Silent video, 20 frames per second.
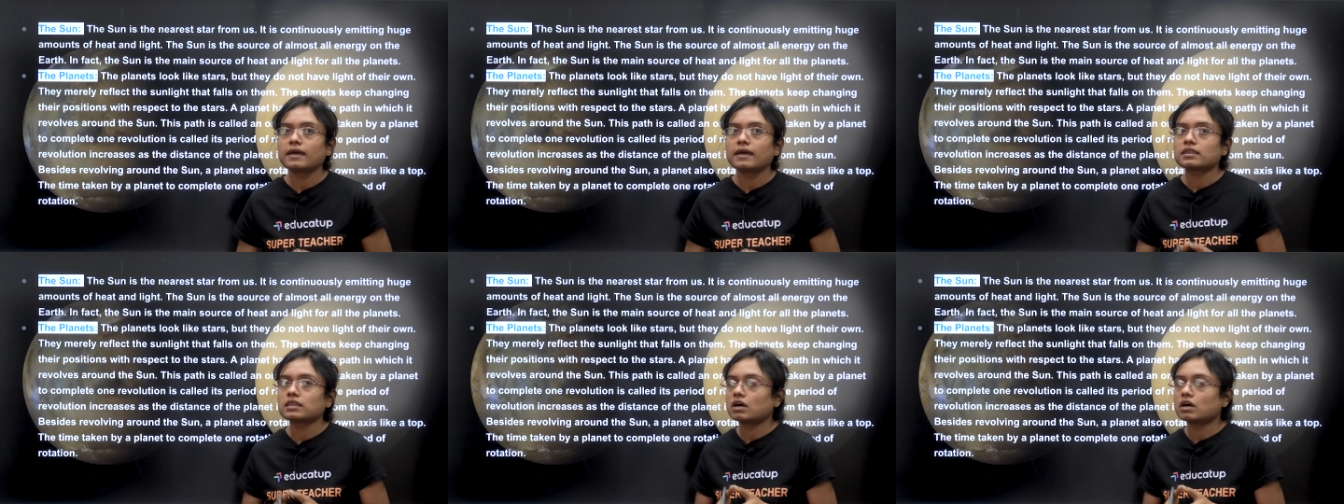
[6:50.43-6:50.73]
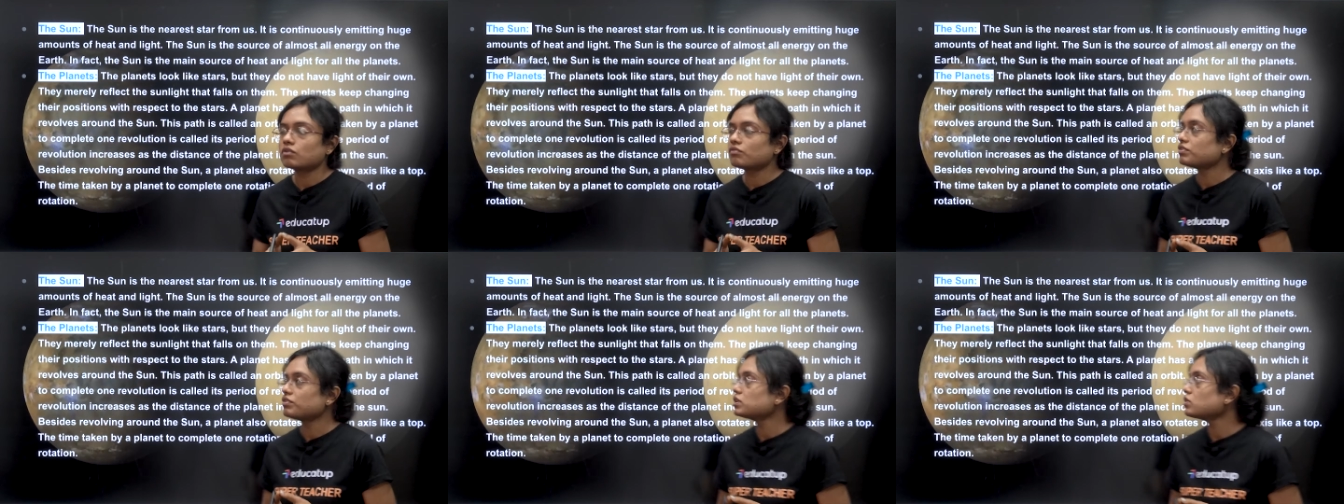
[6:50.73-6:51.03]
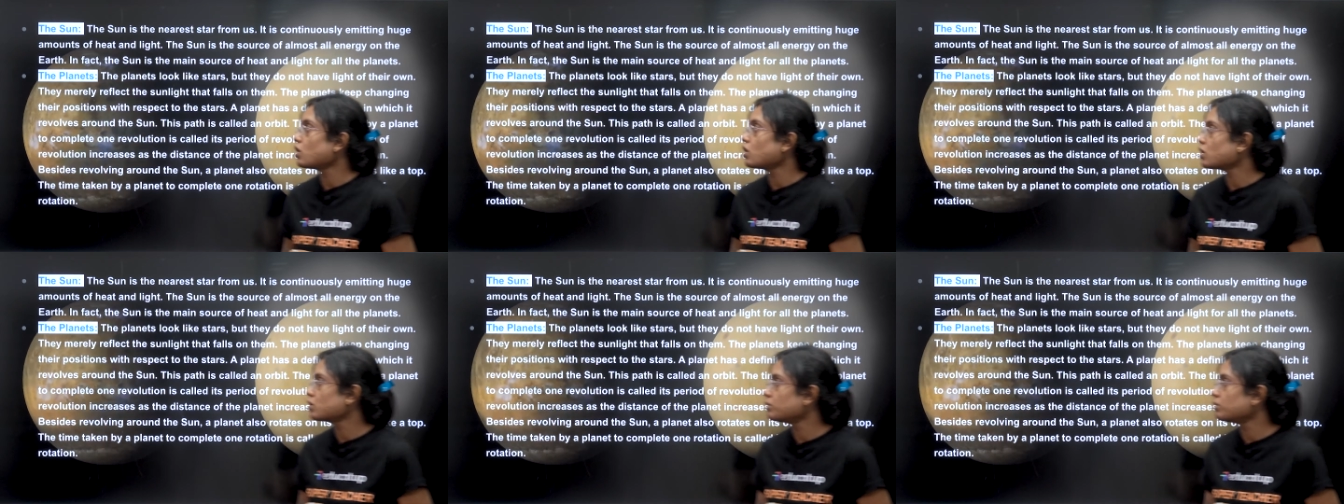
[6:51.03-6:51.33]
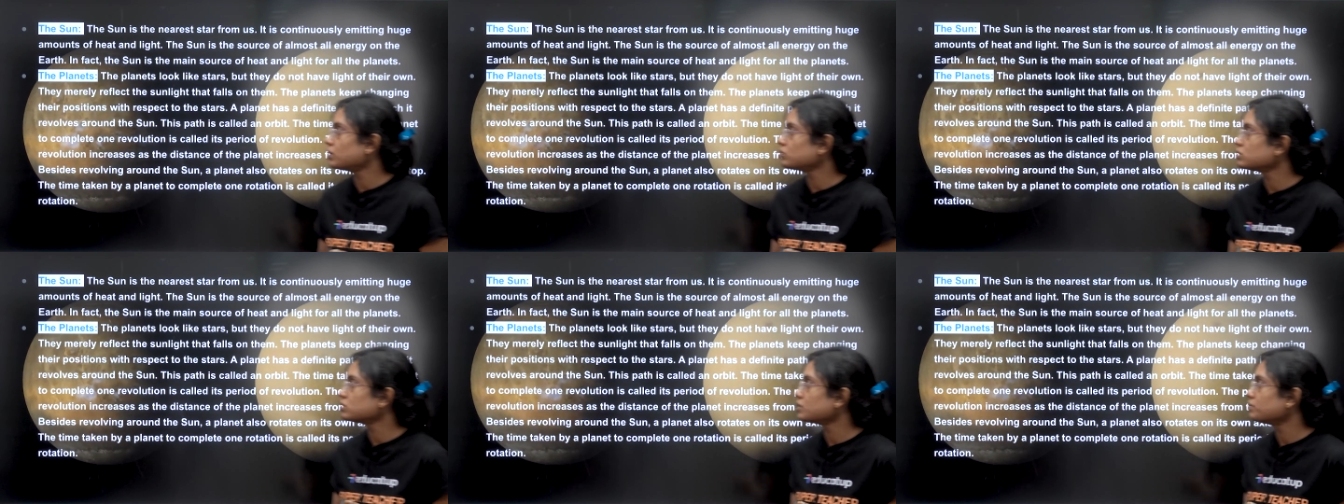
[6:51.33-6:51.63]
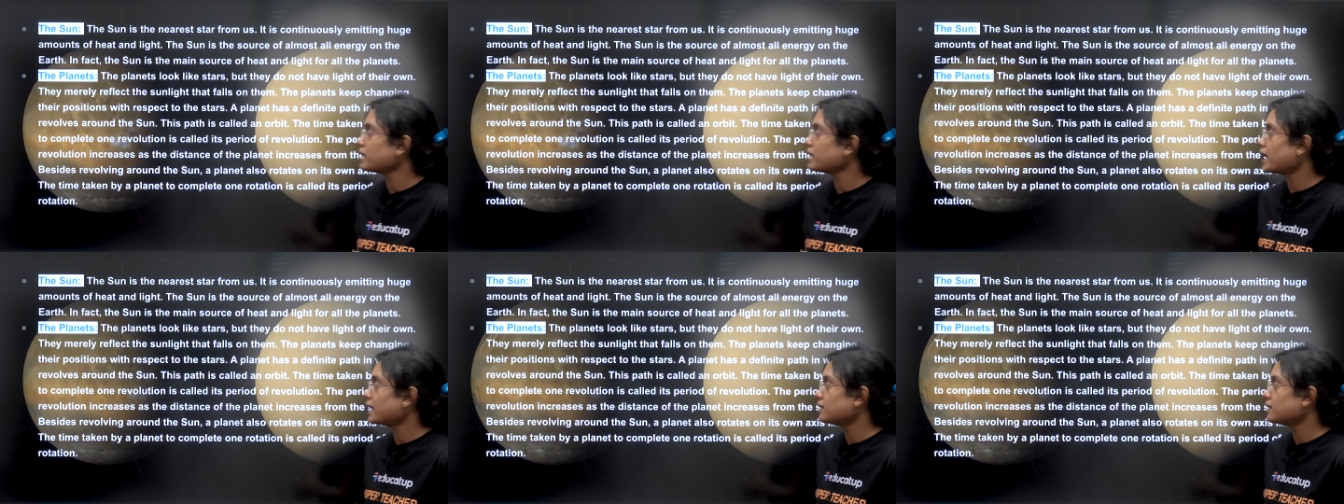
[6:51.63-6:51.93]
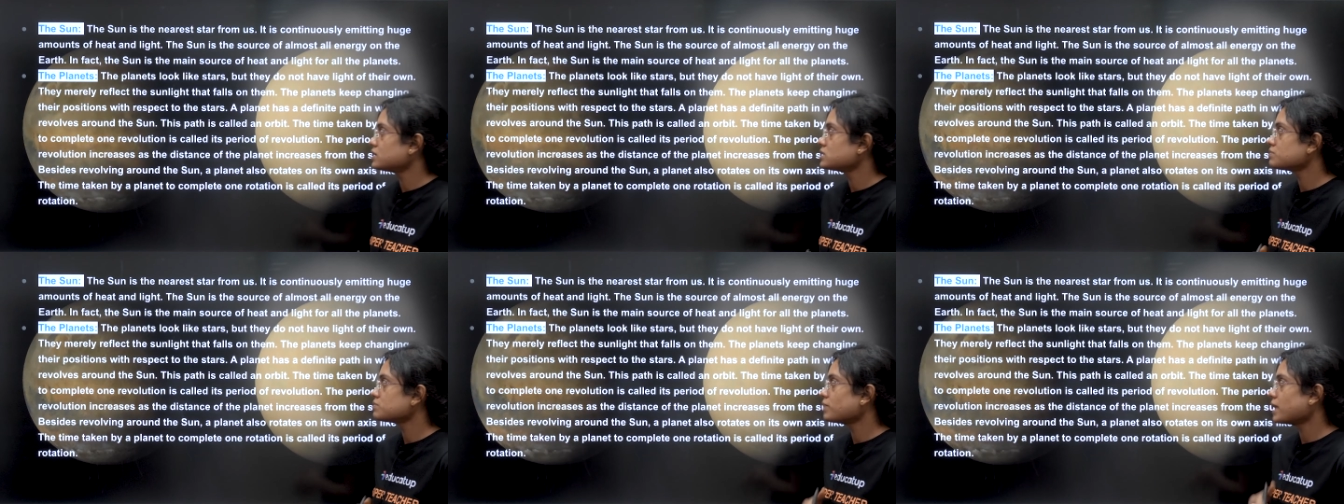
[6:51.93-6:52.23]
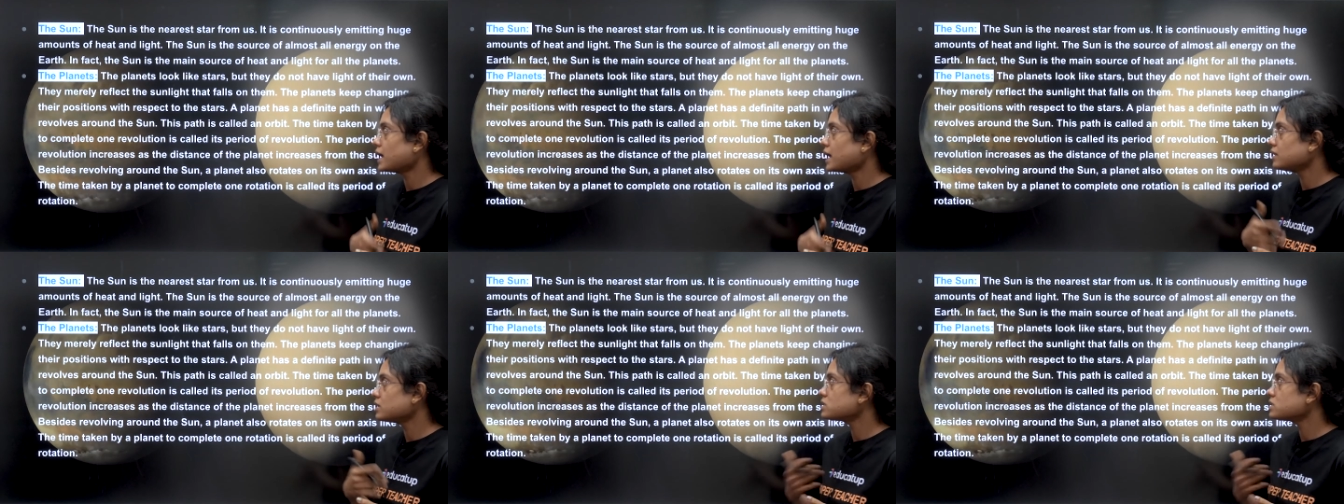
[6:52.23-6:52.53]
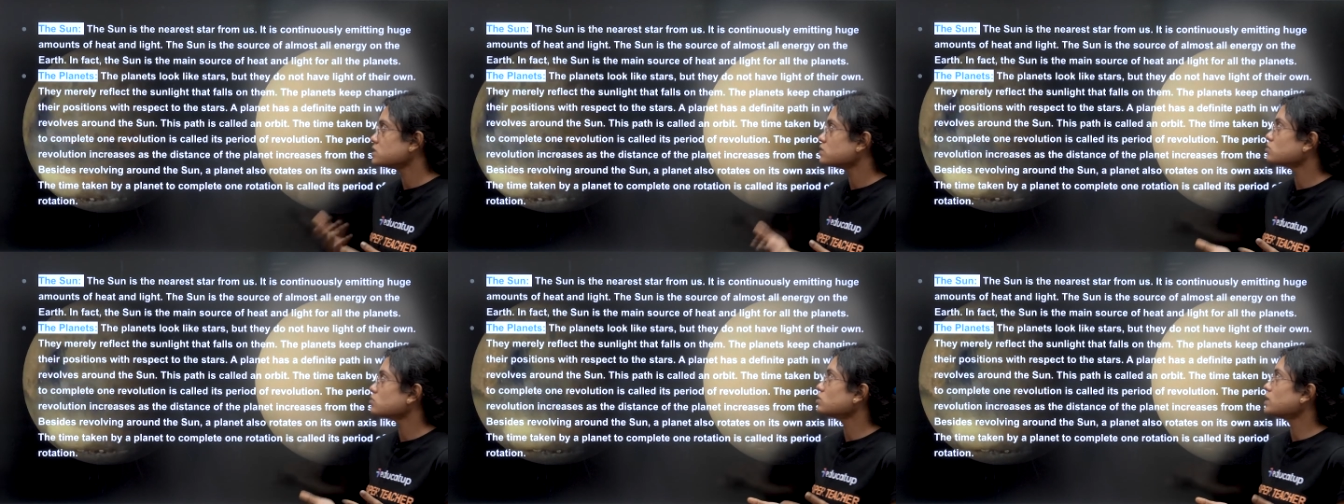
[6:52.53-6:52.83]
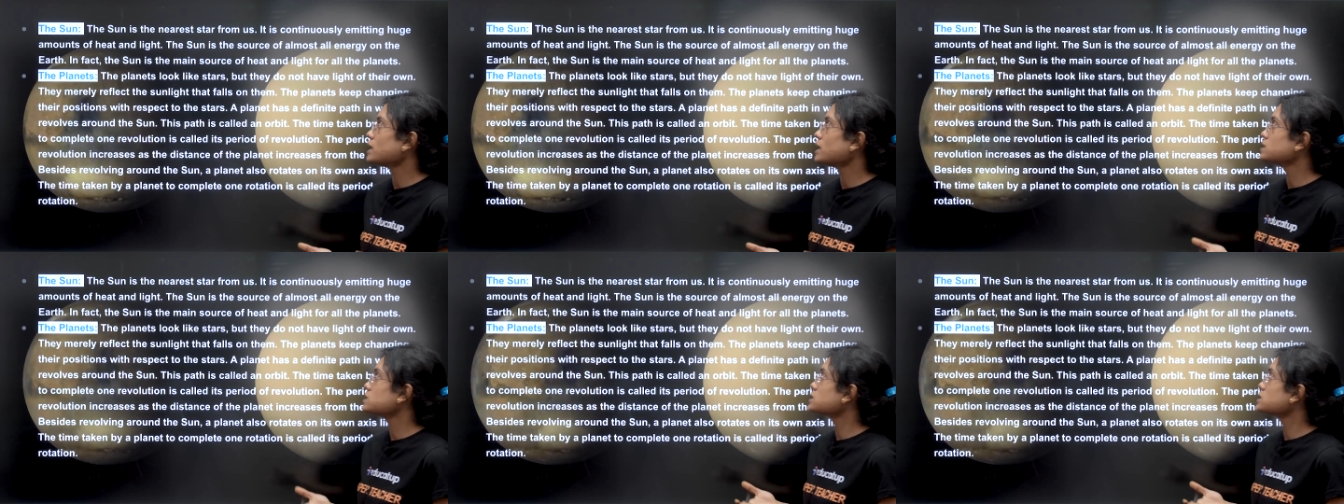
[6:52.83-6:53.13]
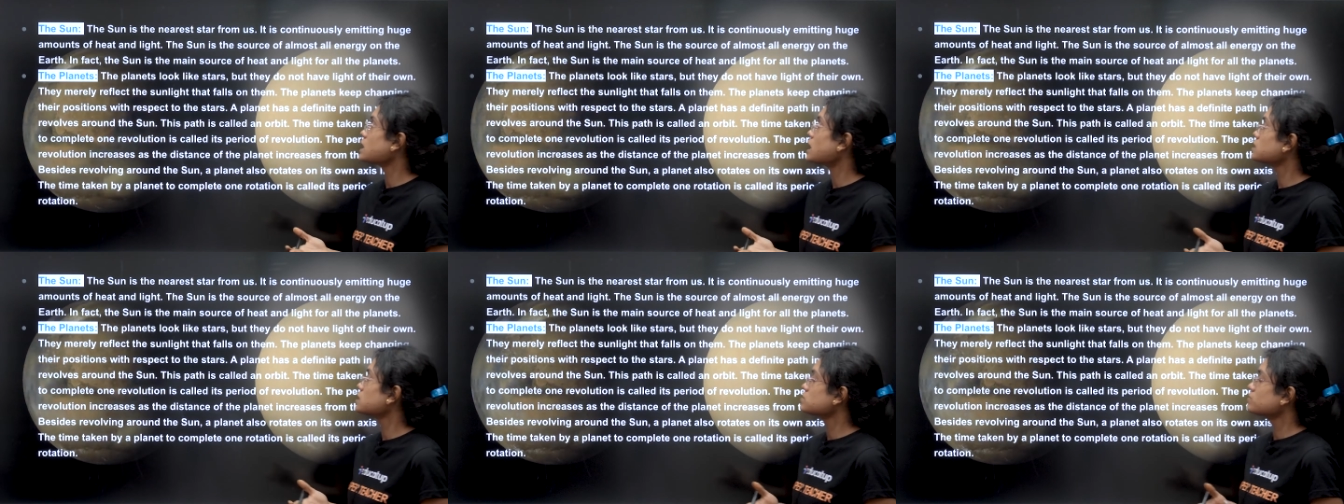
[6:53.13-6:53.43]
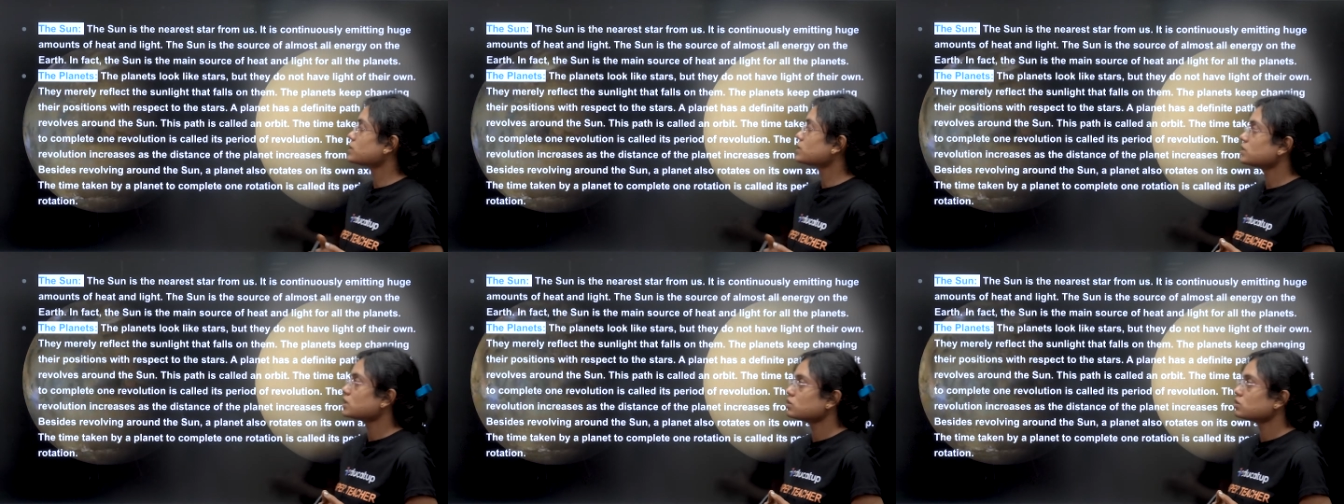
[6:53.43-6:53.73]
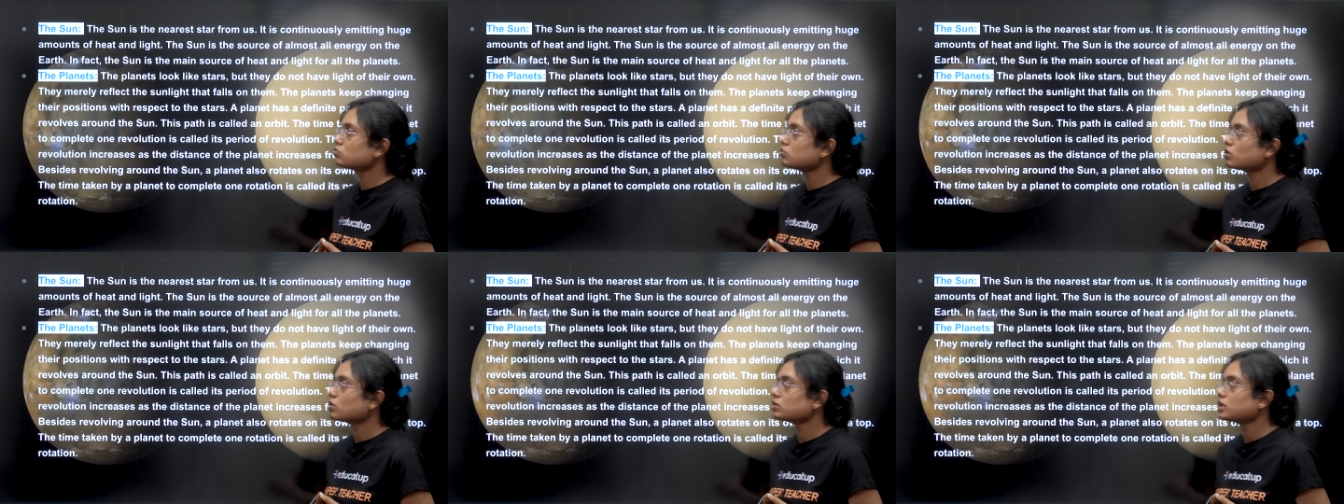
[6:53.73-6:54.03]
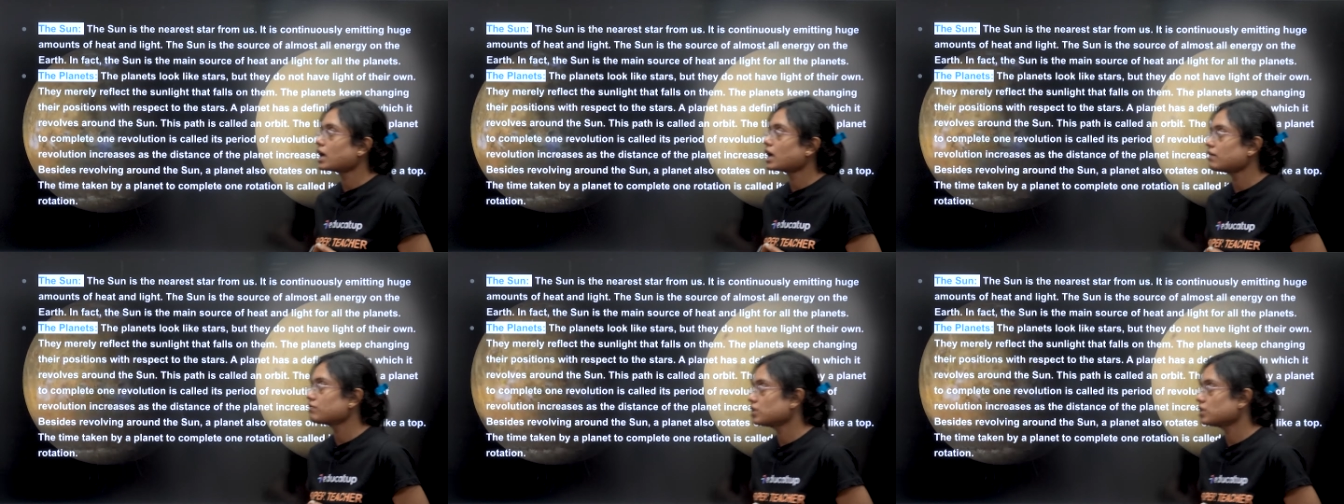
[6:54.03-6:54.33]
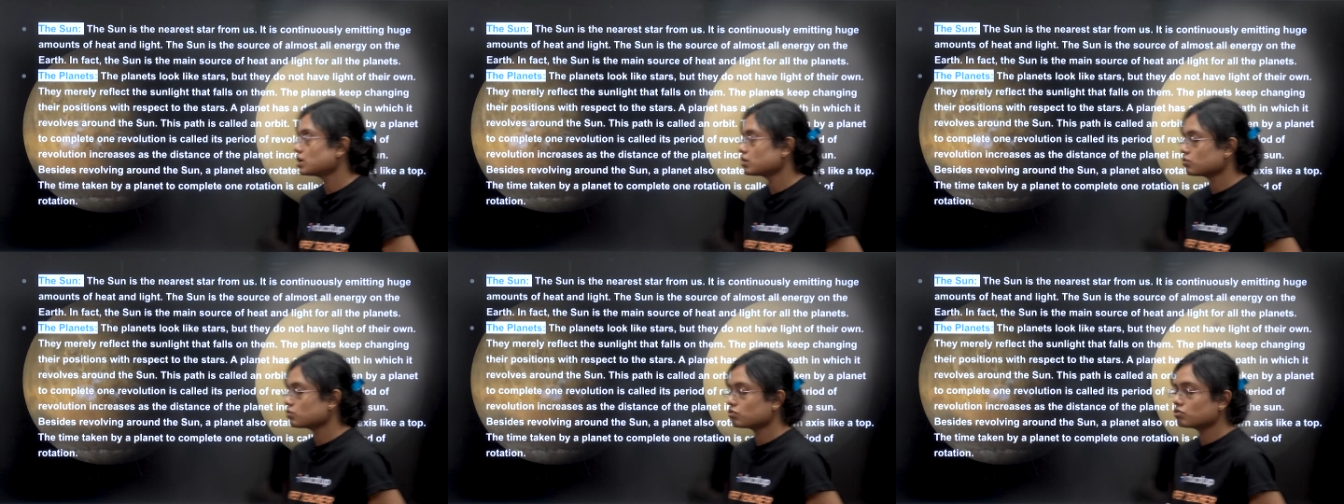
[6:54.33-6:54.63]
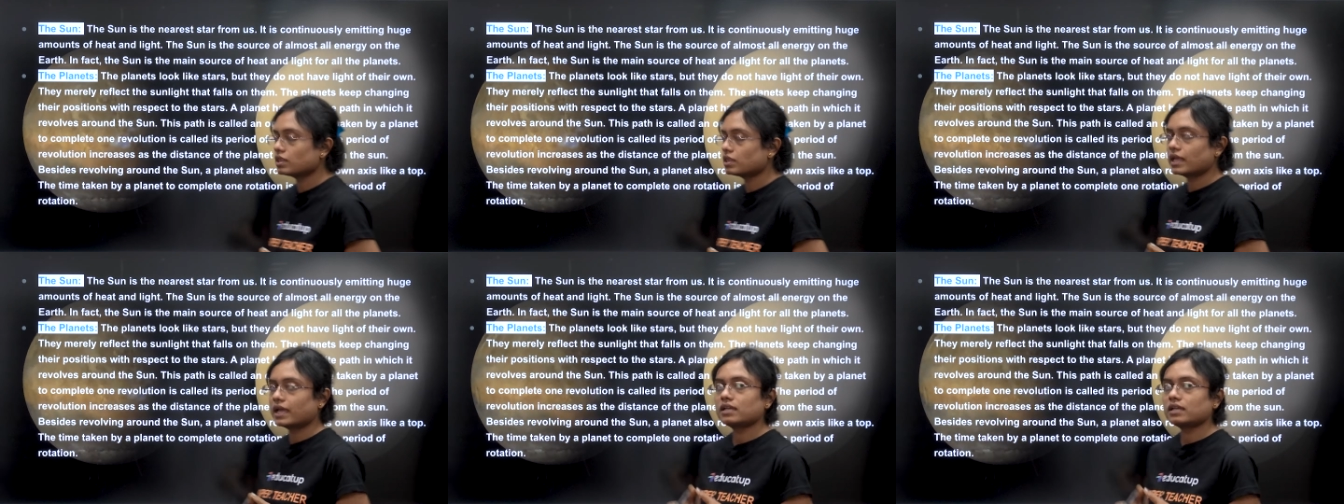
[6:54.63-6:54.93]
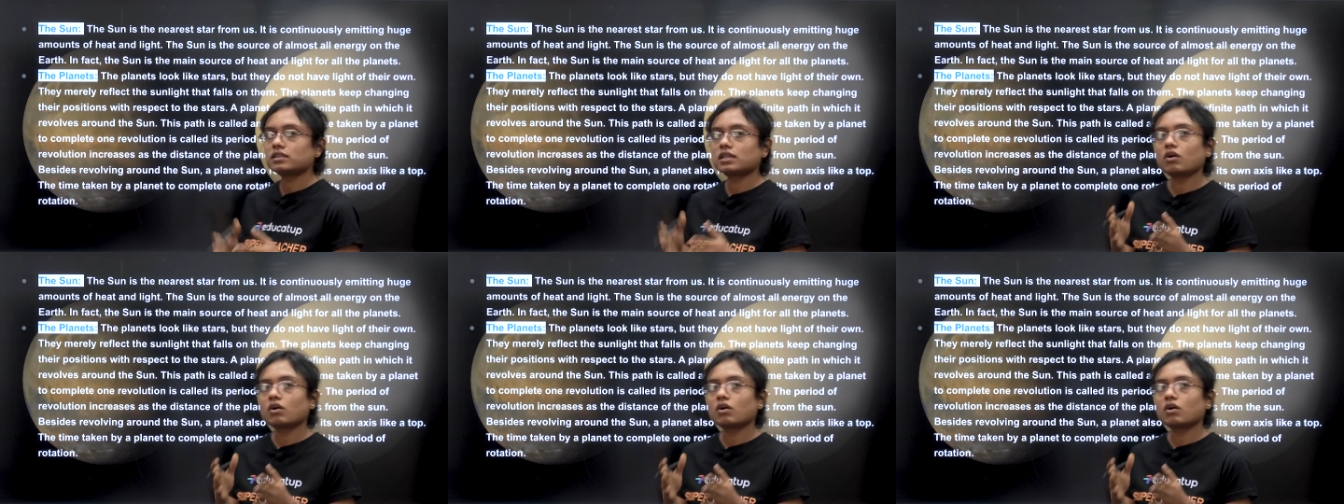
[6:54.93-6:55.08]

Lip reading: Now, if we talk about the planets, planets look like stars, but they do not have their own light.